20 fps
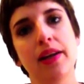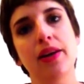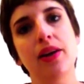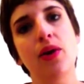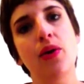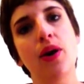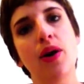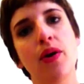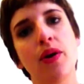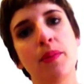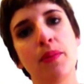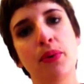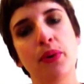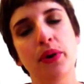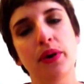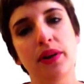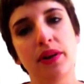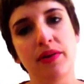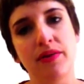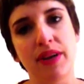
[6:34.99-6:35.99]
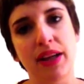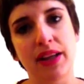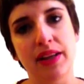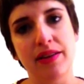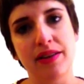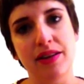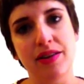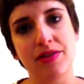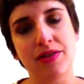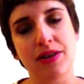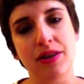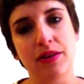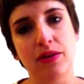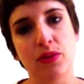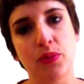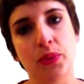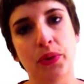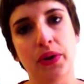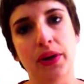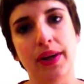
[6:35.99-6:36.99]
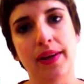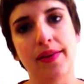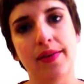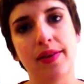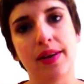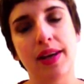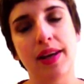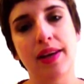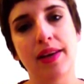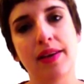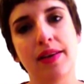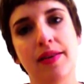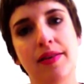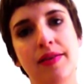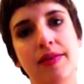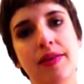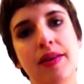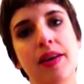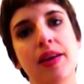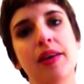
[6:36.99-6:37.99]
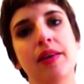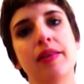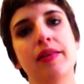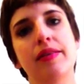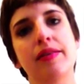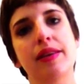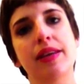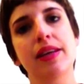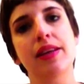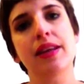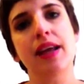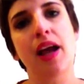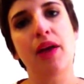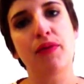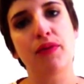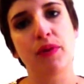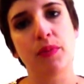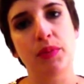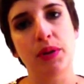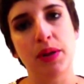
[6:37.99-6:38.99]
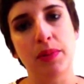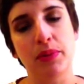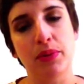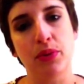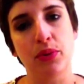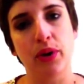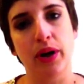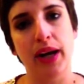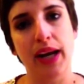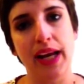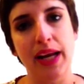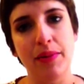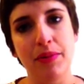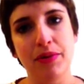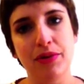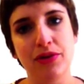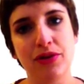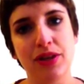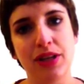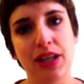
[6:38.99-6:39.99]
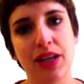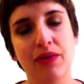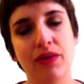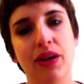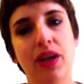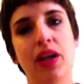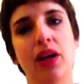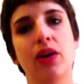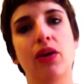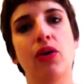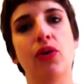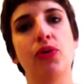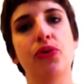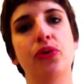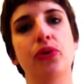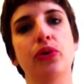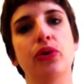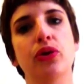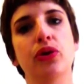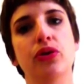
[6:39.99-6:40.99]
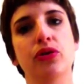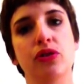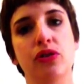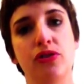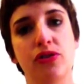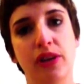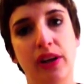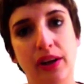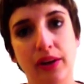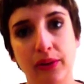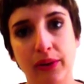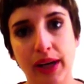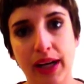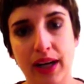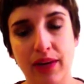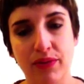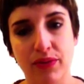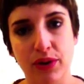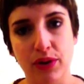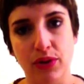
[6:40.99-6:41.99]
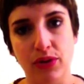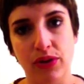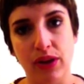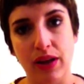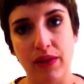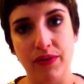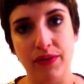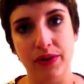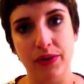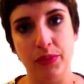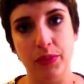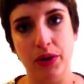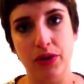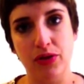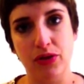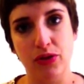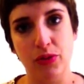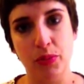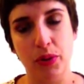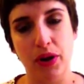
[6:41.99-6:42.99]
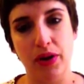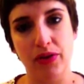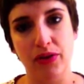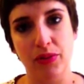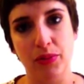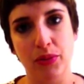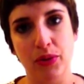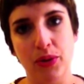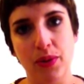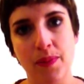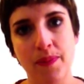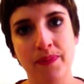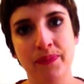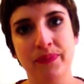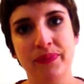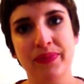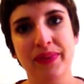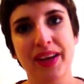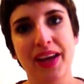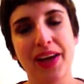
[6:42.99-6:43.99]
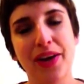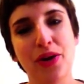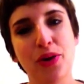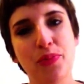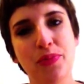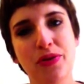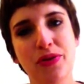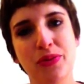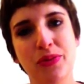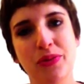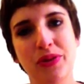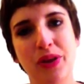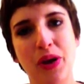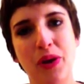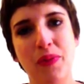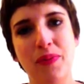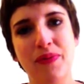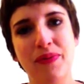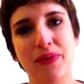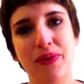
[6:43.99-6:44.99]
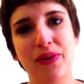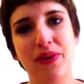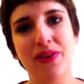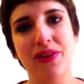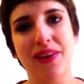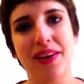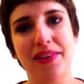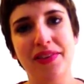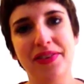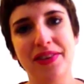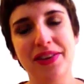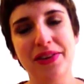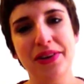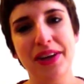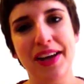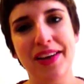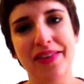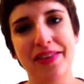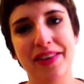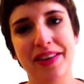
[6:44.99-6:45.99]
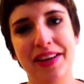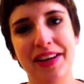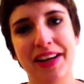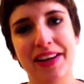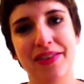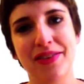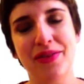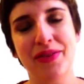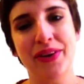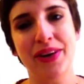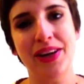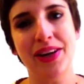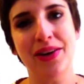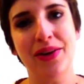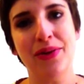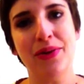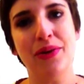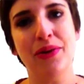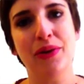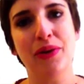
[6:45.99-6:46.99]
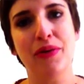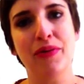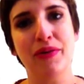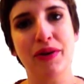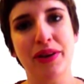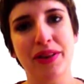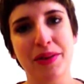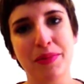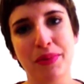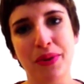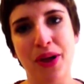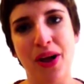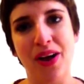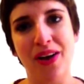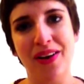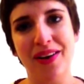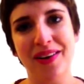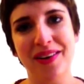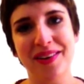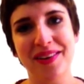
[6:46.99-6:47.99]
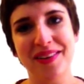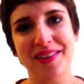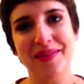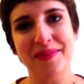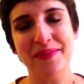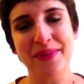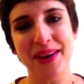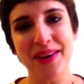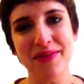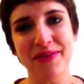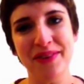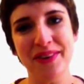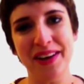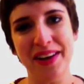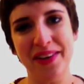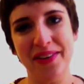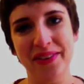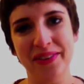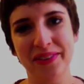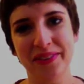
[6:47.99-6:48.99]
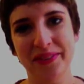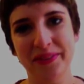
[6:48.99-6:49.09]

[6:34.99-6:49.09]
Know how important the validation experience is. Seek that from people who are able to give it, and also learn to generate it for yourself as much as possible. I hope this was helpful. I'll see you guys in the next video or over at the blog. Bye for now.